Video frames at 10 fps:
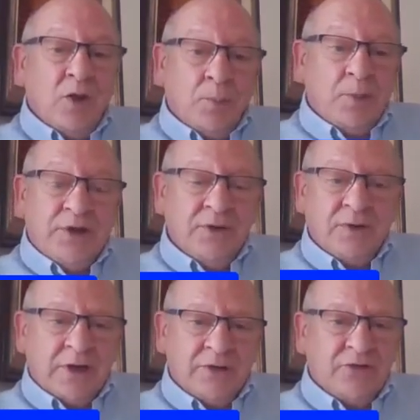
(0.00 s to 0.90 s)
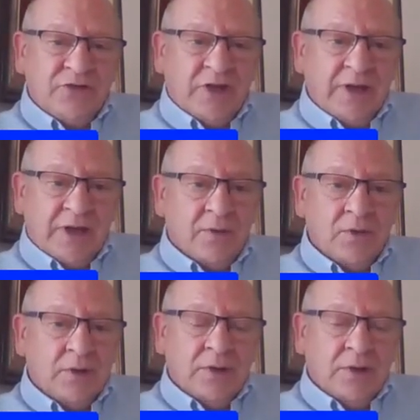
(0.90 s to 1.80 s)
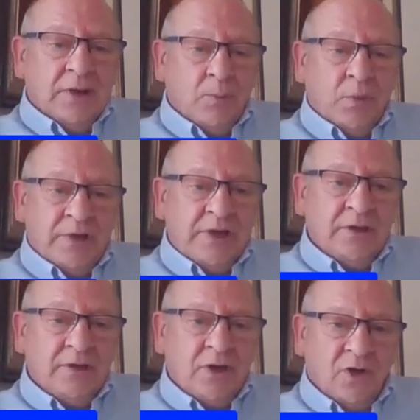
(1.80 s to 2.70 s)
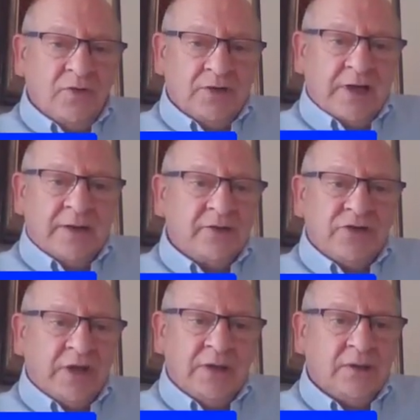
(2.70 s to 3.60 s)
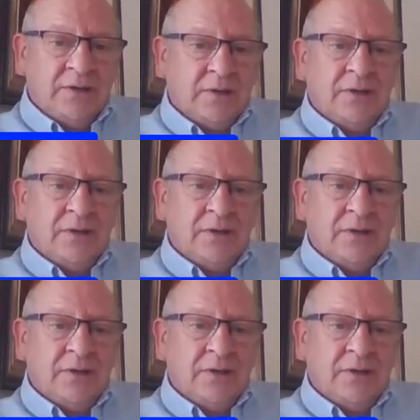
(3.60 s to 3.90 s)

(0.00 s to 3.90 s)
but you can see how within COVID-19,